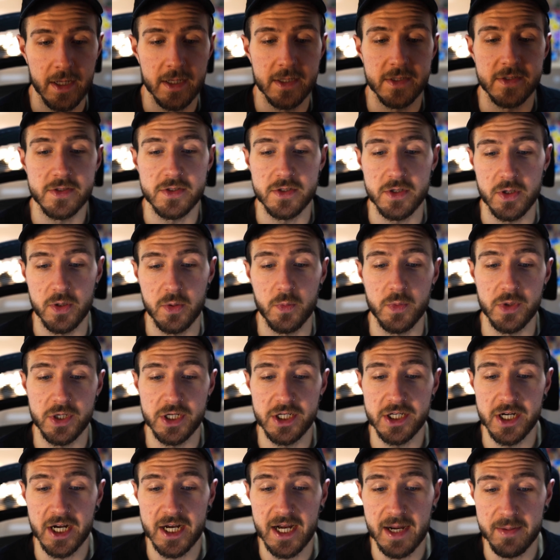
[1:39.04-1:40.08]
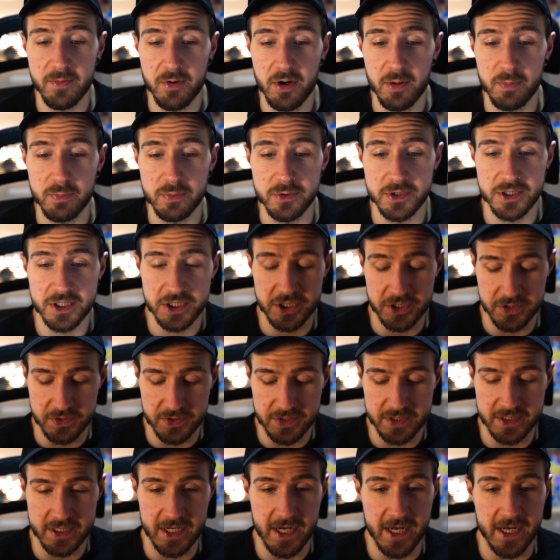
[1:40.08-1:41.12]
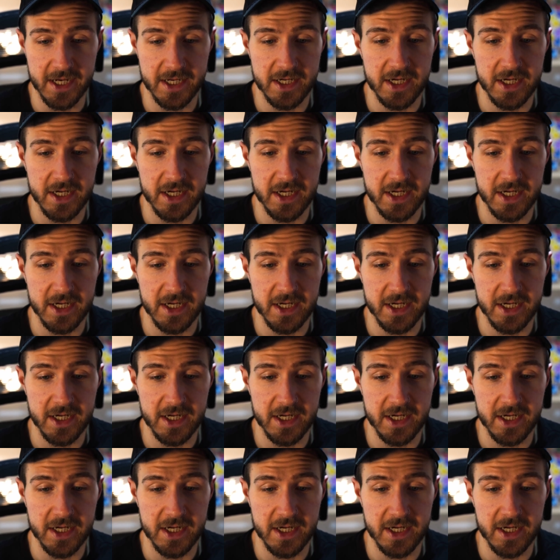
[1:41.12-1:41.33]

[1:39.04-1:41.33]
So we need a camera position state